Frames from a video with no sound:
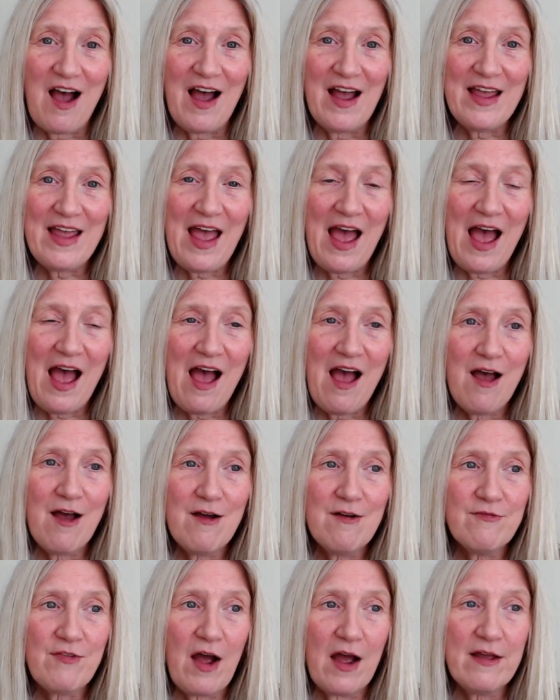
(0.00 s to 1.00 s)
I
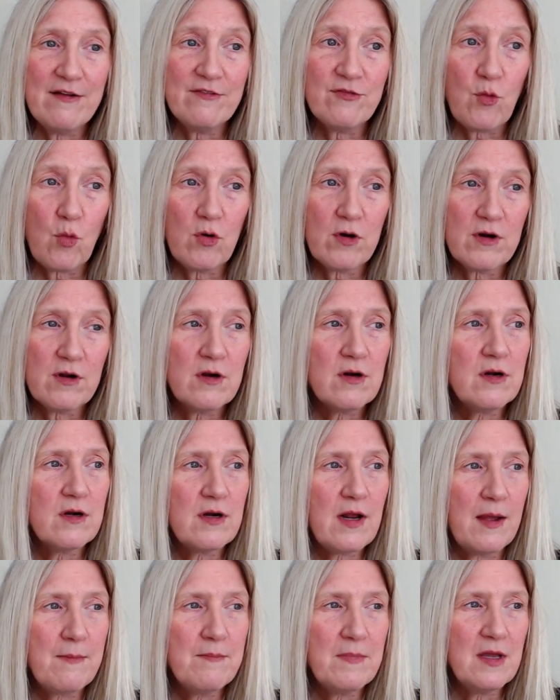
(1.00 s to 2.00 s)
have, I have
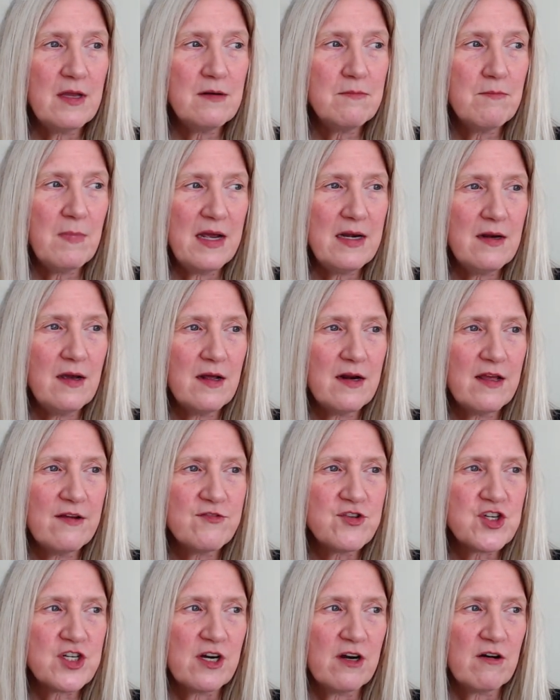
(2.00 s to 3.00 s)
ordered, I may, might not
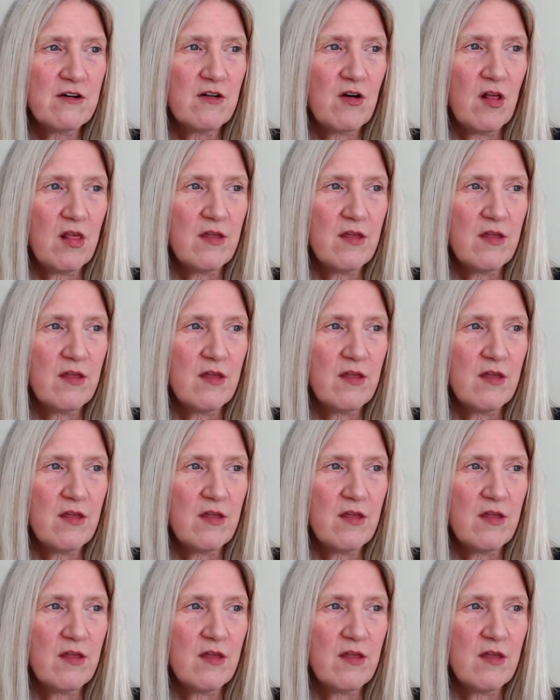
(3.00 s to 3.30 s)
have shared all